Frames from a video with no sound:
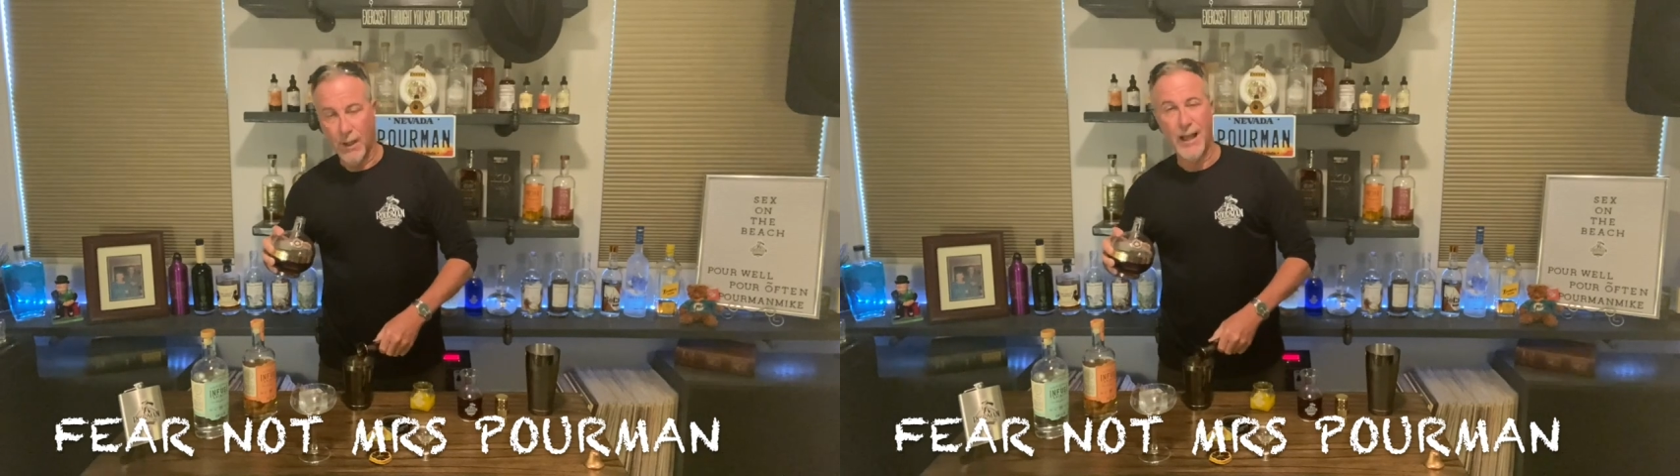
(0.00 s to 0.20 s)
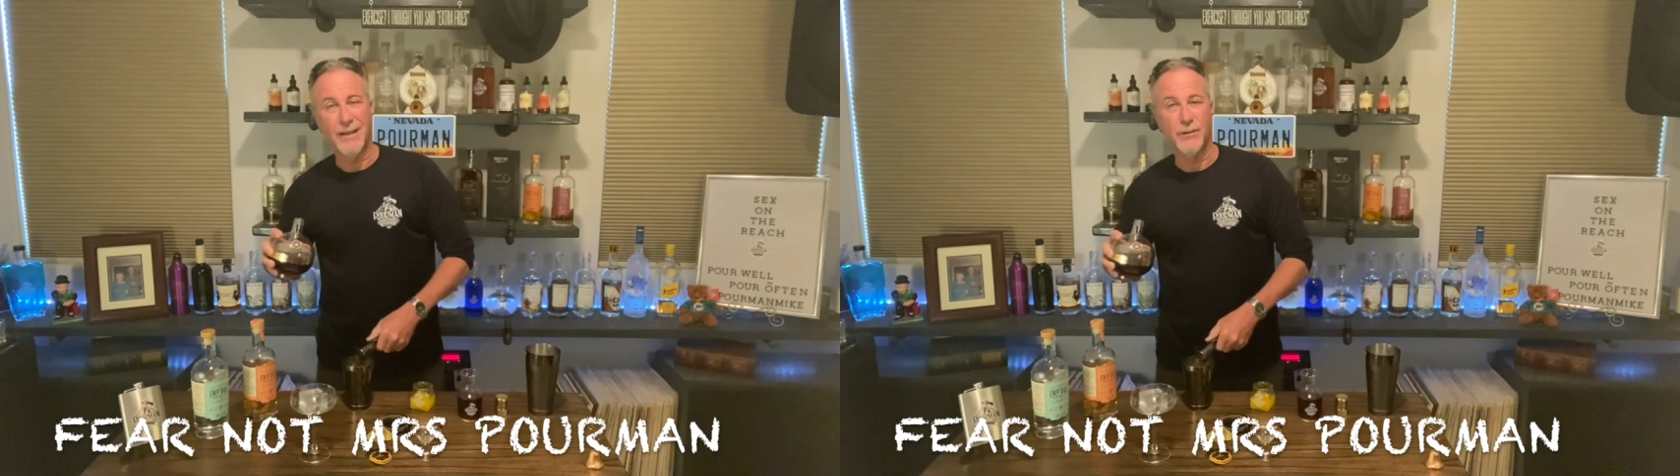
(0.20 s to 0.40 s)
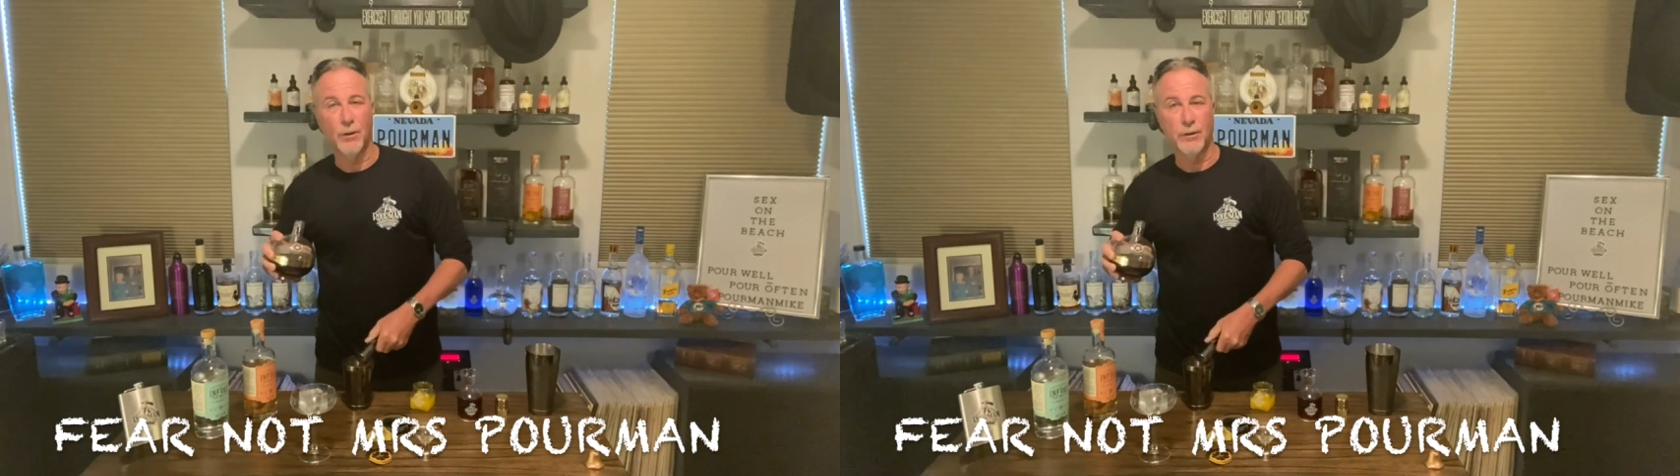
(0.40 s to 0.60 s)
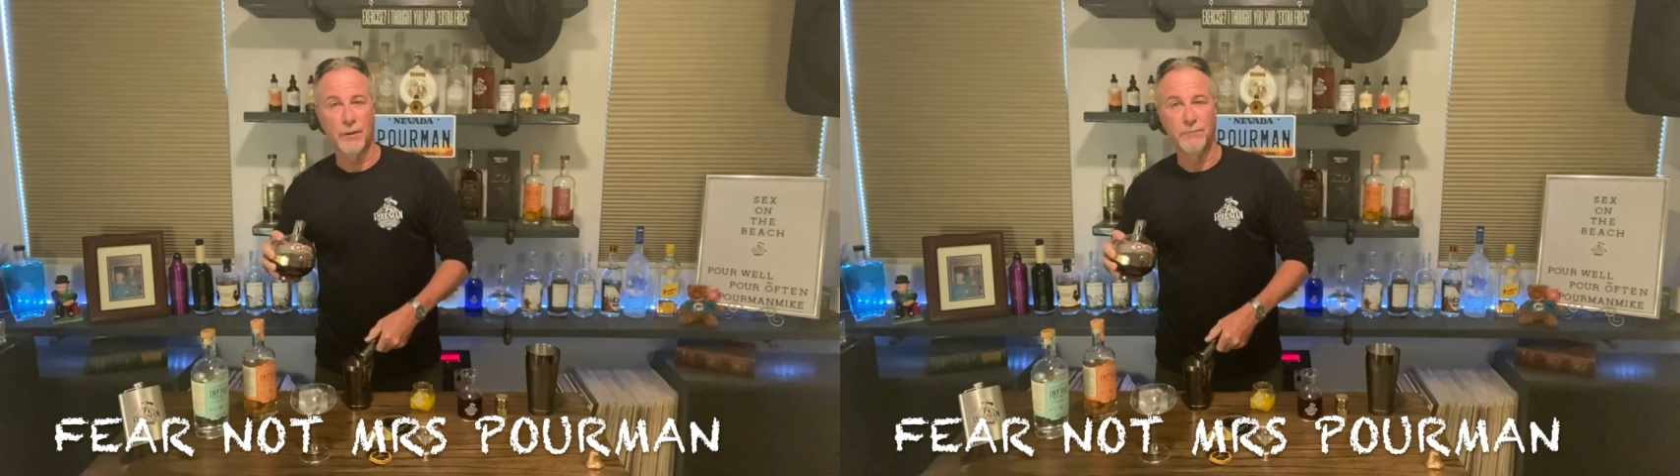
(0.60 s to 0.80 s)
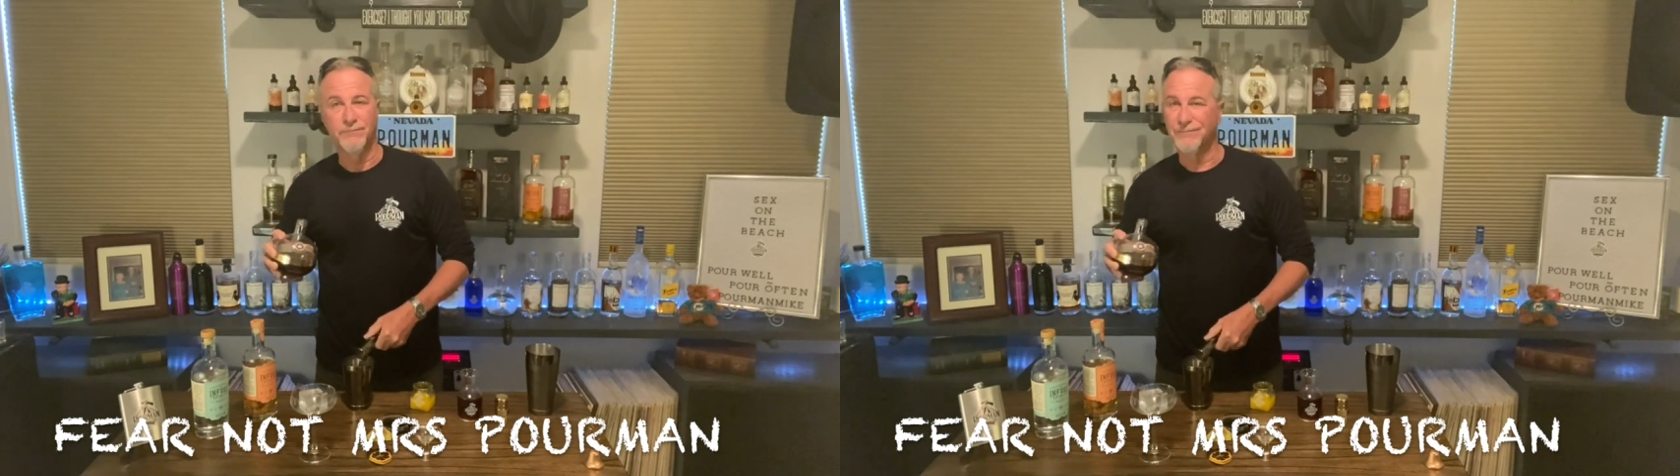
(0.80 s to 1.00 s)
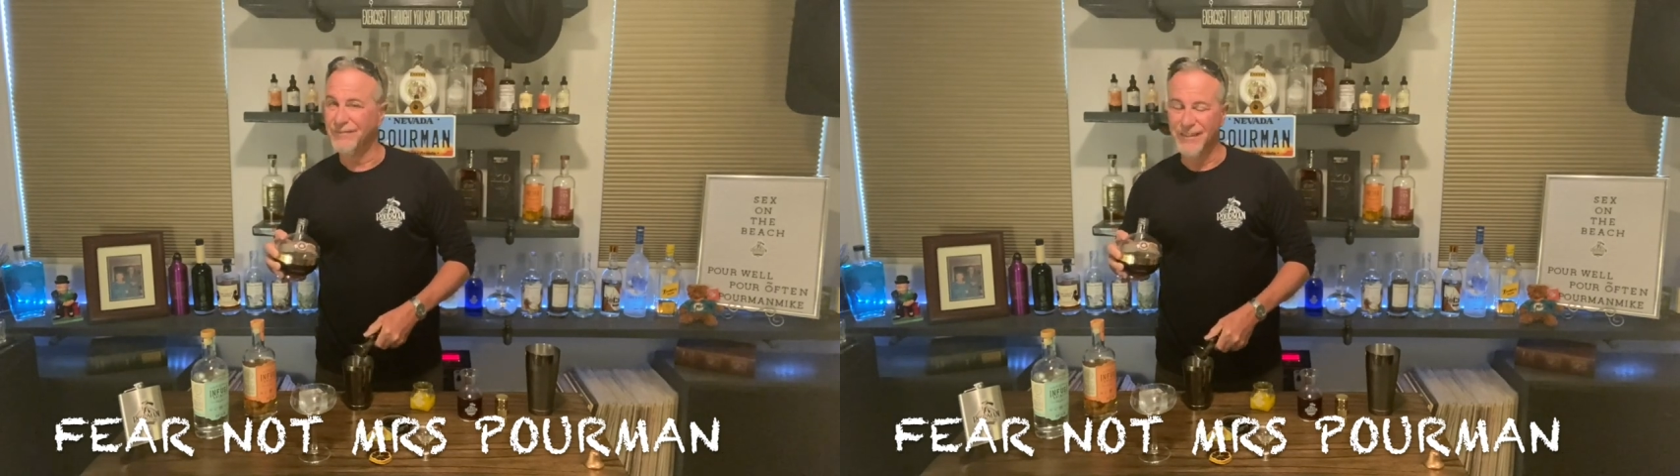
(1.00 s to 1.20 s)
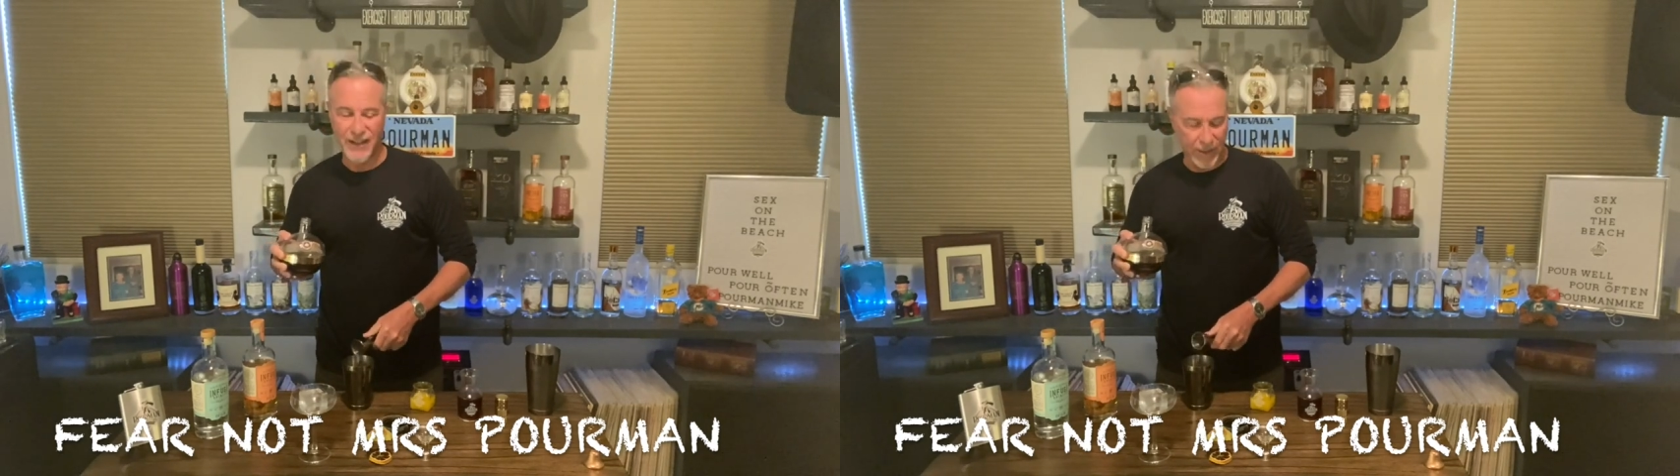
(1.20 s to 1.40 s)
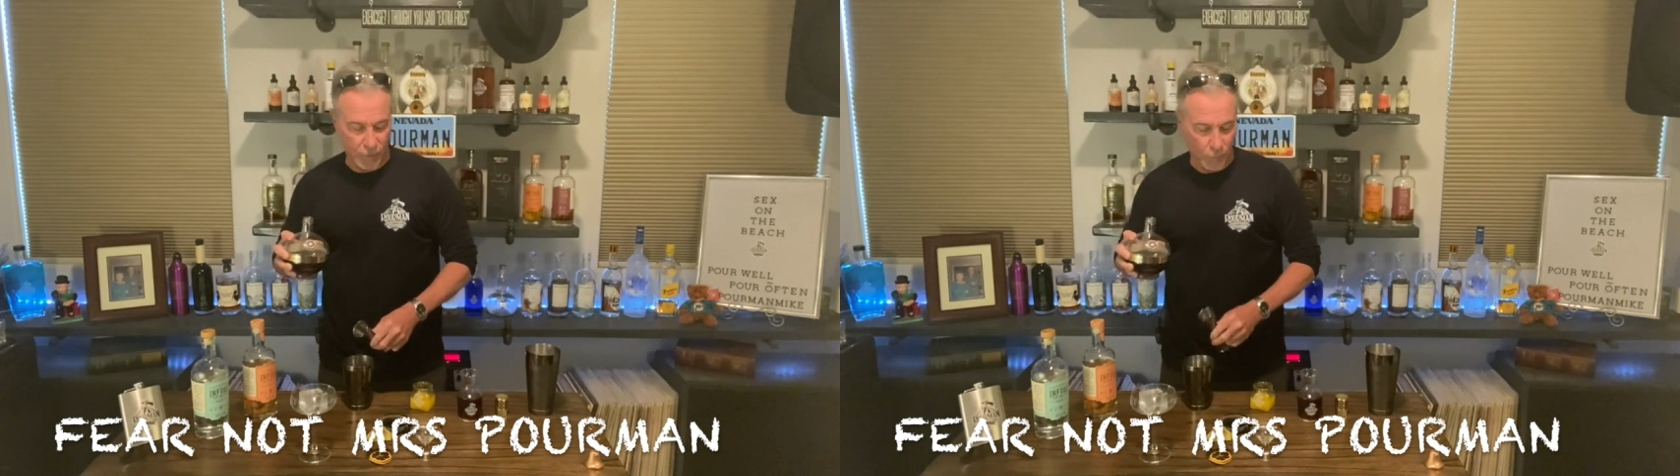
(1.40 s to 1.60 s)
I told her
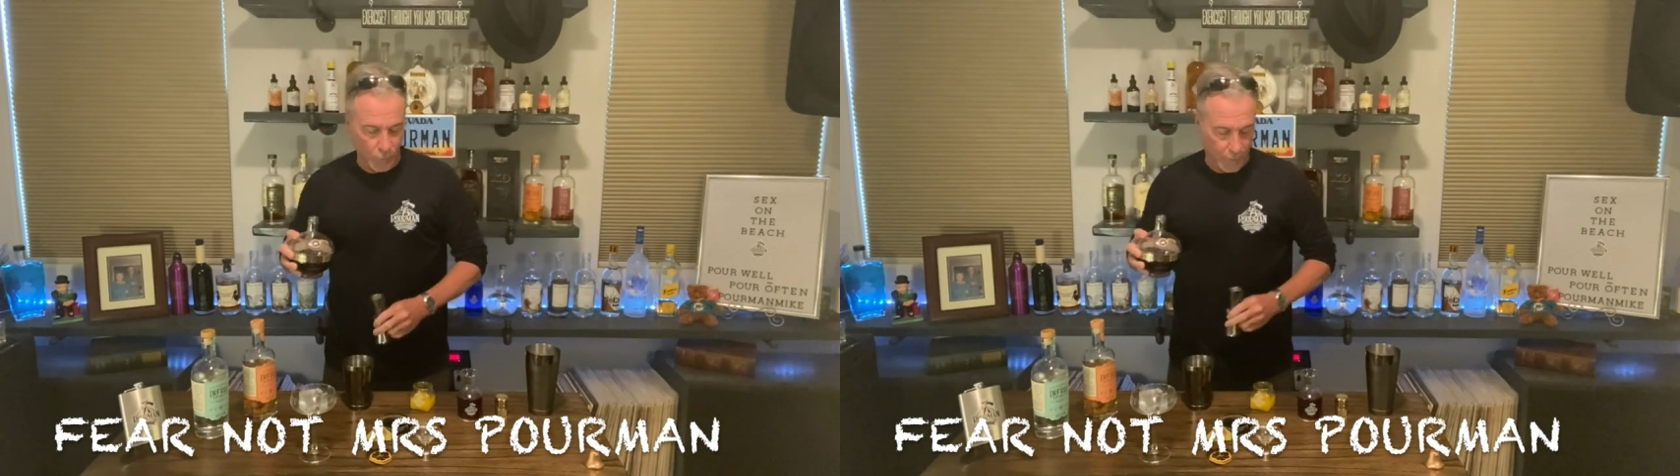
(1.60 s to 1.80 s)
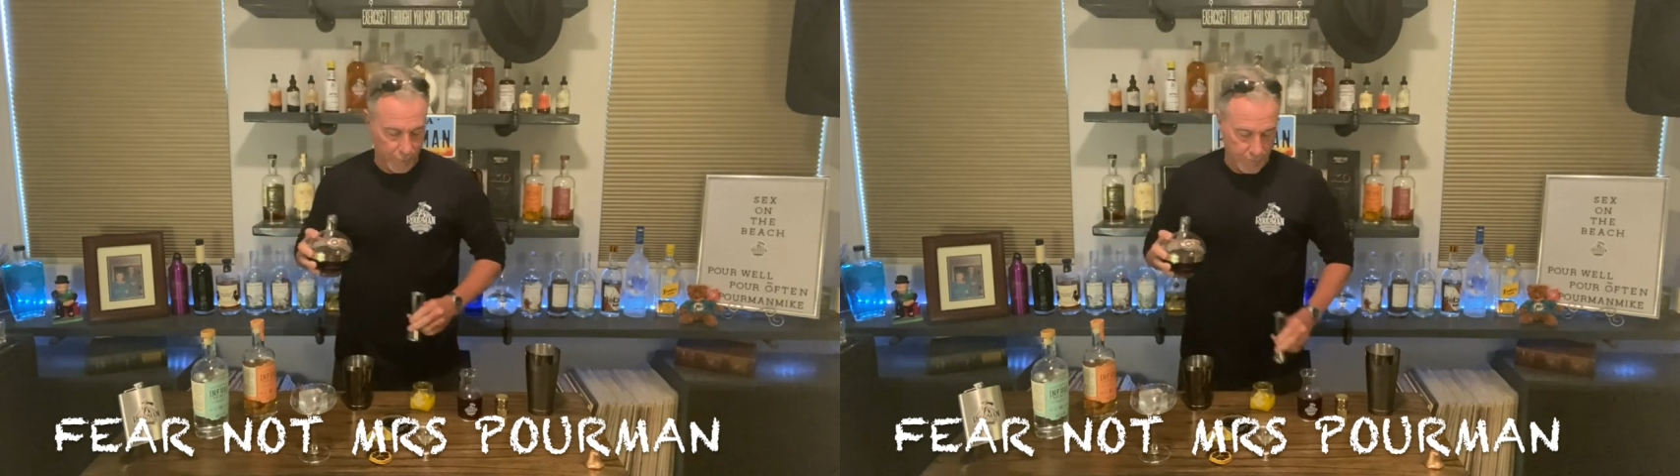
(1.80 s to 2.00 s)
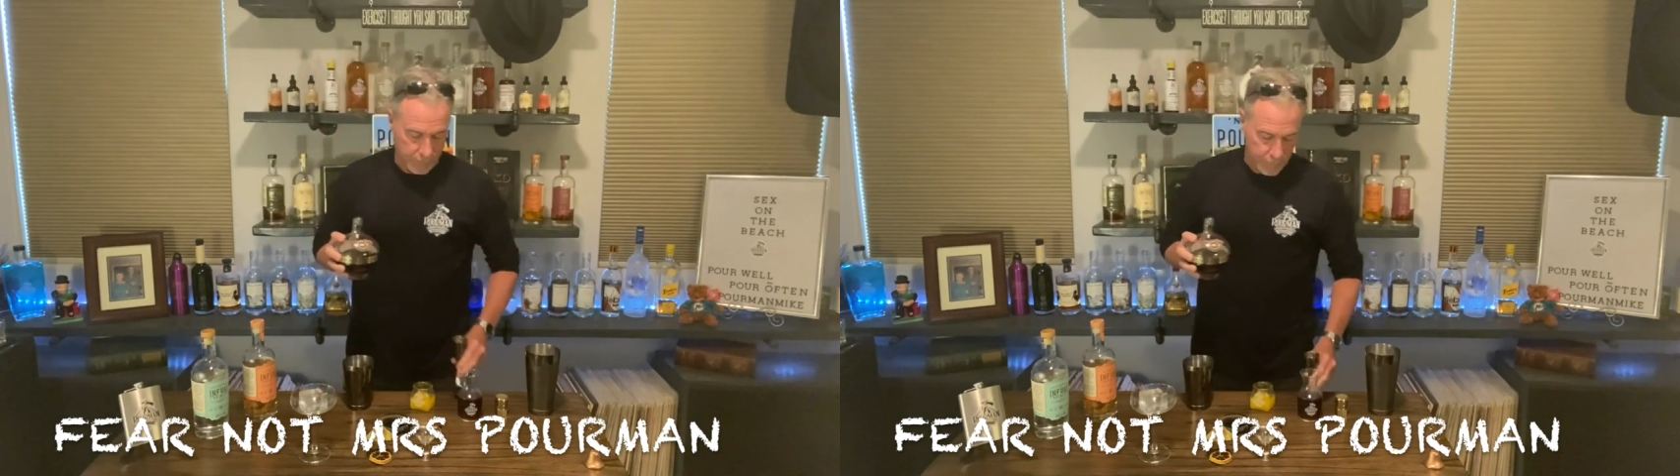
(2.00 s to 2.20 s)
not to worry.